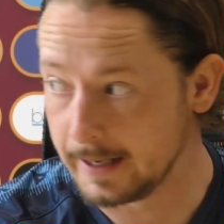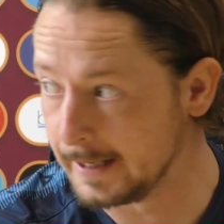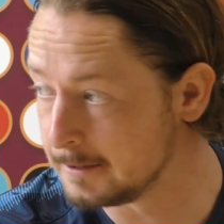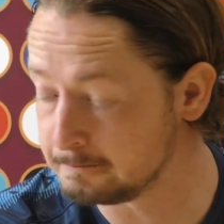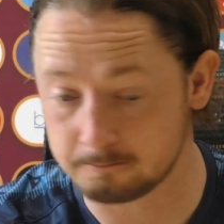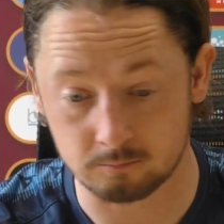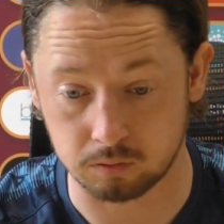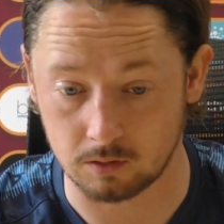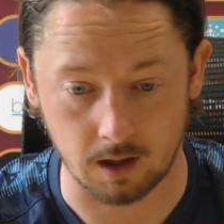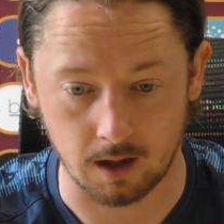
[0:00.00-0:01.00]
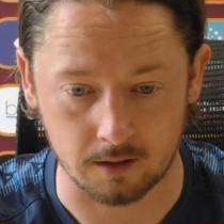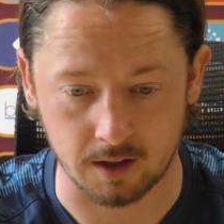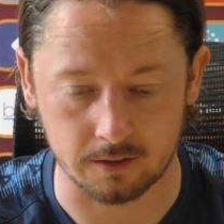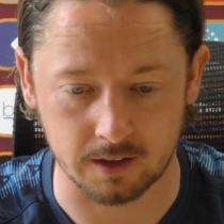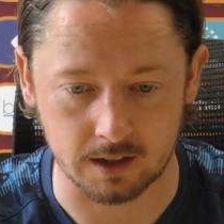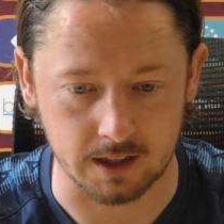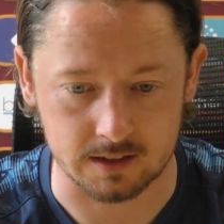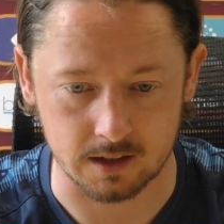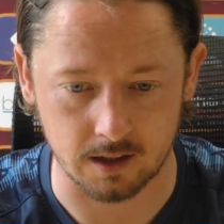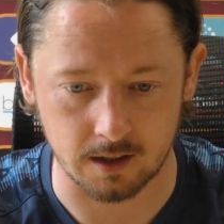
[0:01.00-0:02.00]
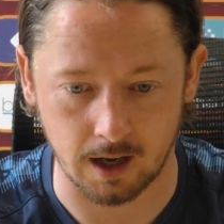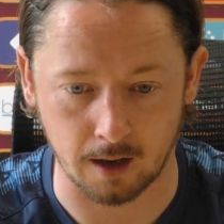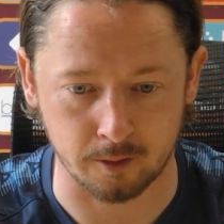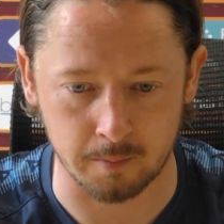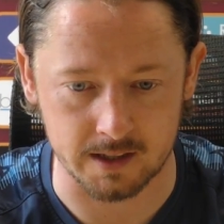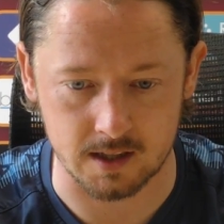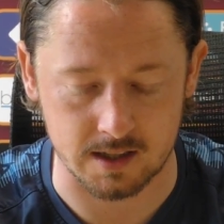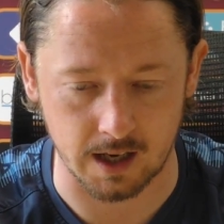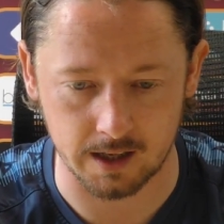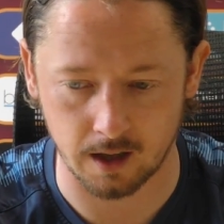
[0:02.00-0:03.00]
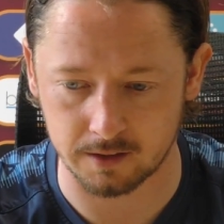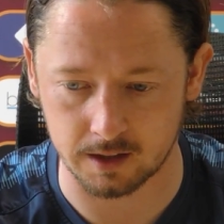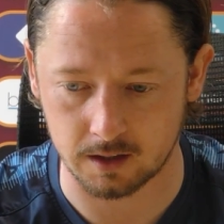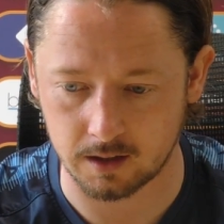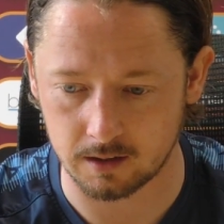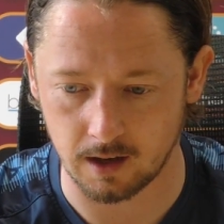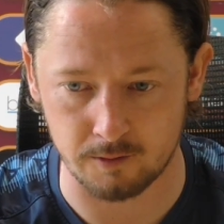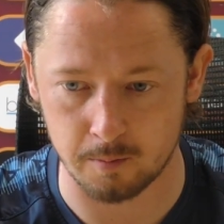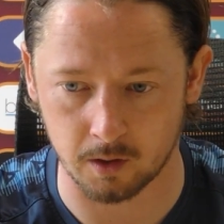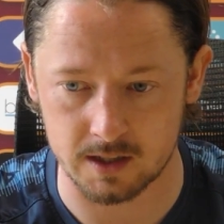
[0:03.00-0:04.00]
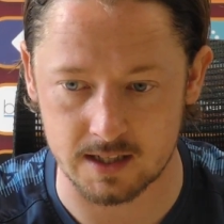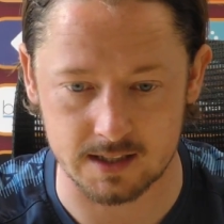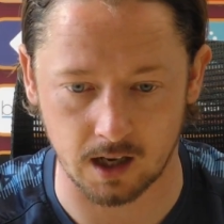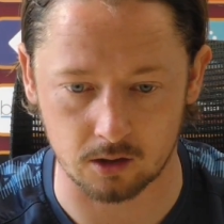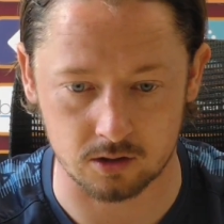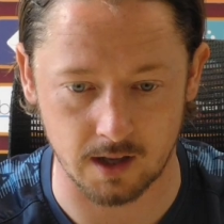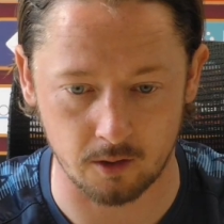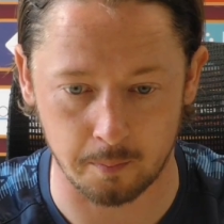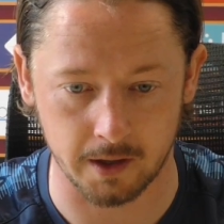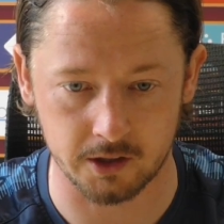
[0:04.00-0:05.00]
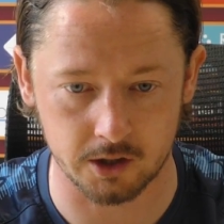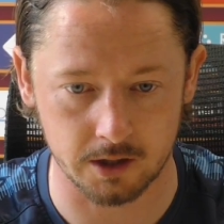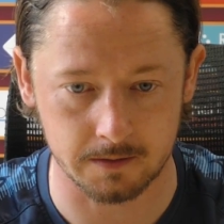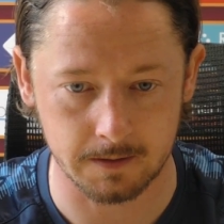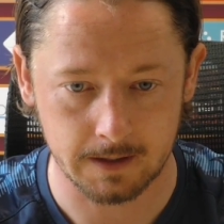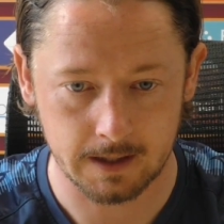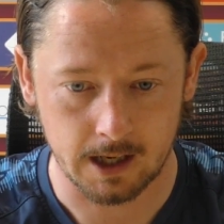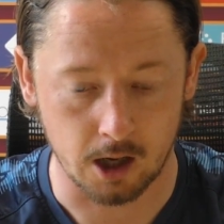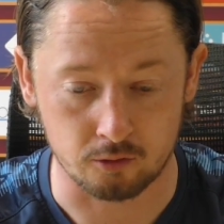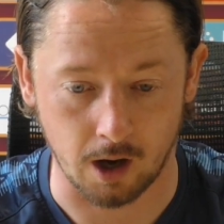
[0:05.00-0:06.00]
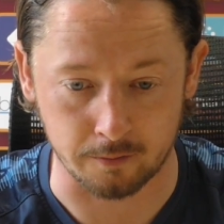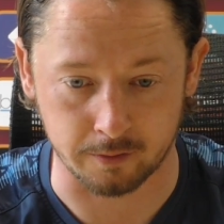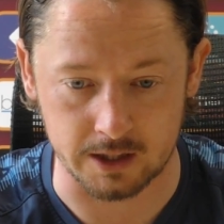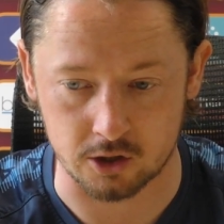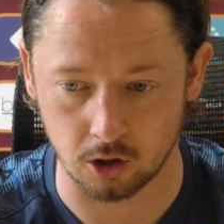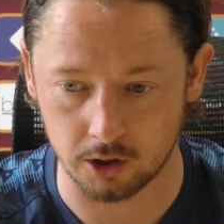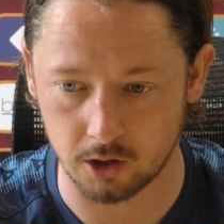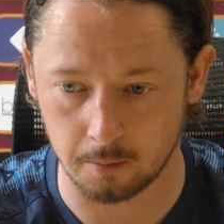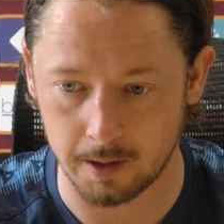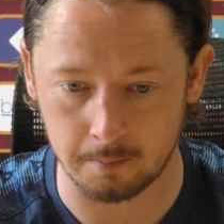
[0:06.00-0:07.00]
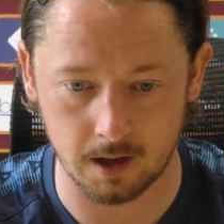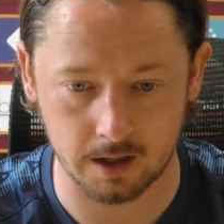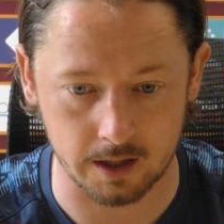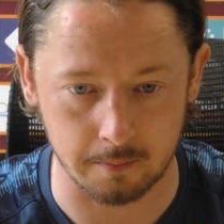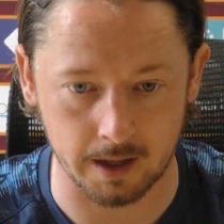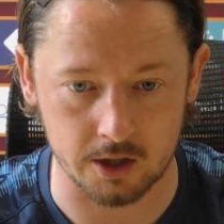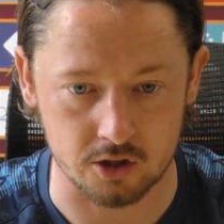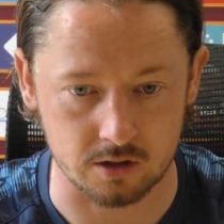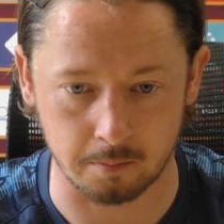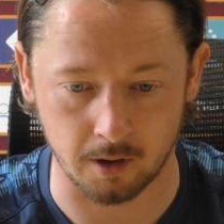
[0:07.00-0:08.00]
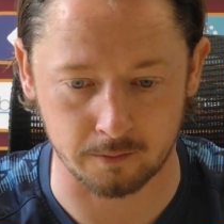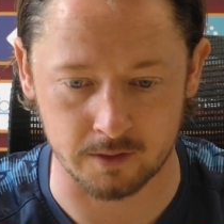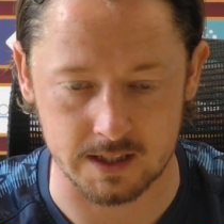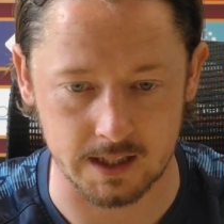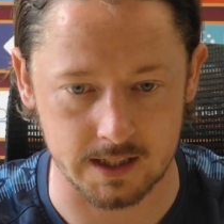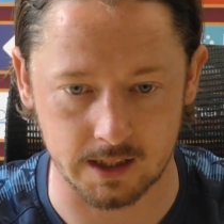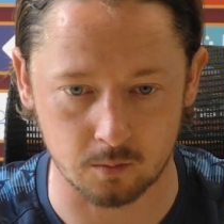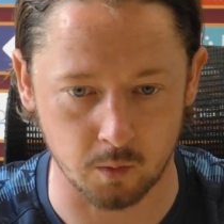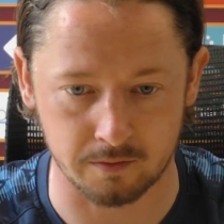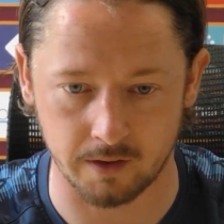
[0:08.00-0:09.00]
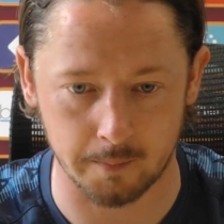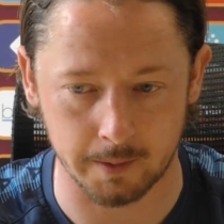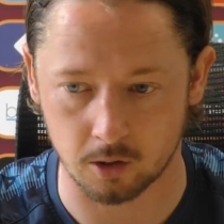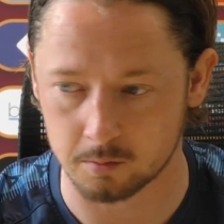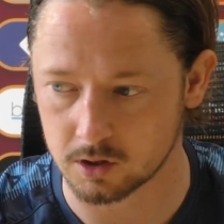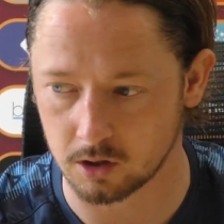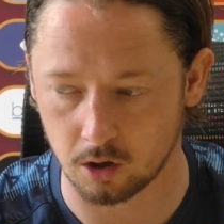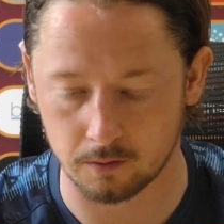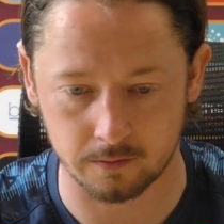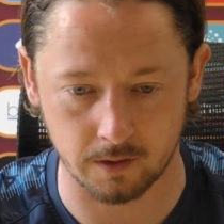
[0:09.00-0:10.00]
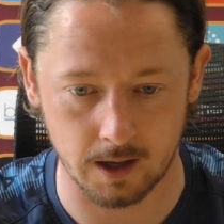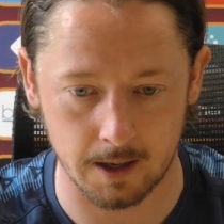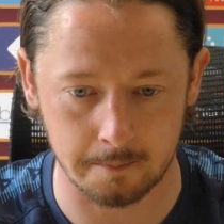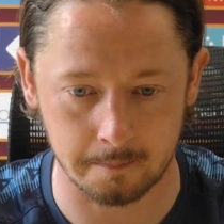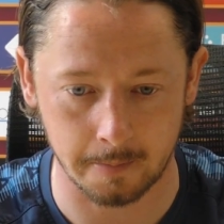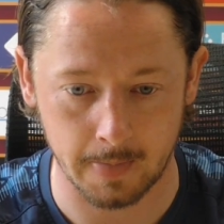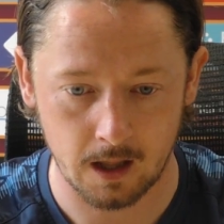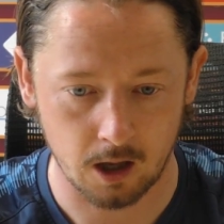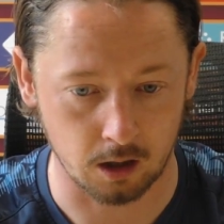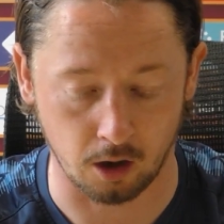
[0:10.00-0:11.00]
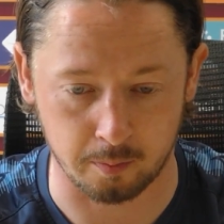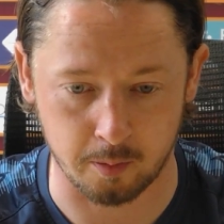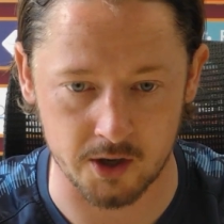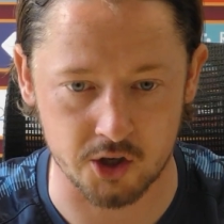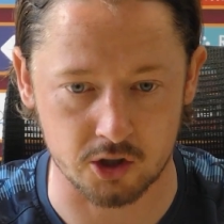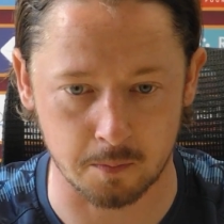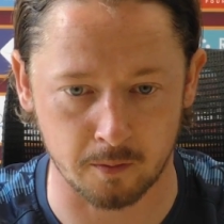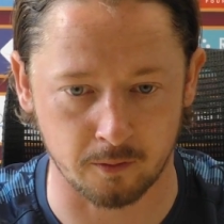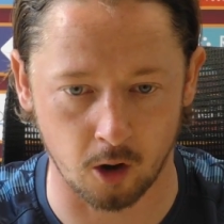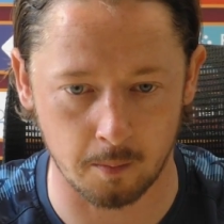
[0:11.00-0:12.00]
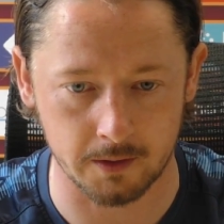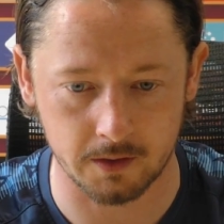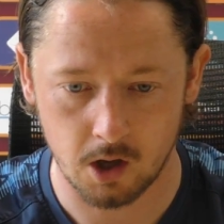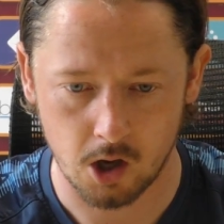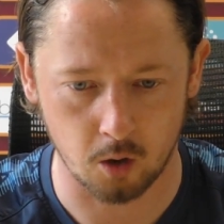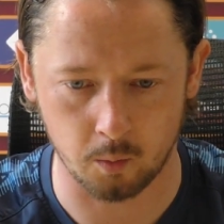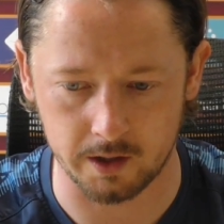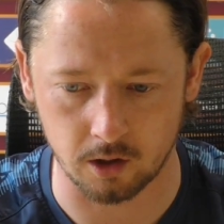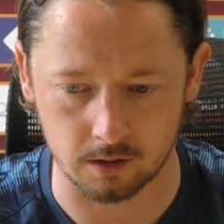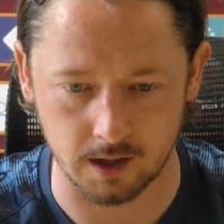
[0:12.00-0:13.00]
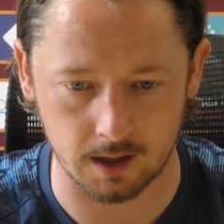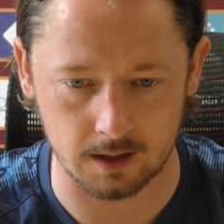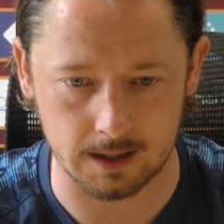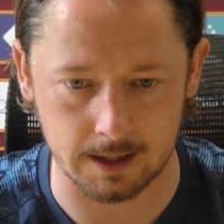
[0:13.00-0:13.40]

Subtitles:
I think it's hard for me to say. I think everybody's entitled to their opinion, and rightfully so. You know, me and Mark are the managers of Bradford City, and with that becomes a lot of pressure to perform, and we know that.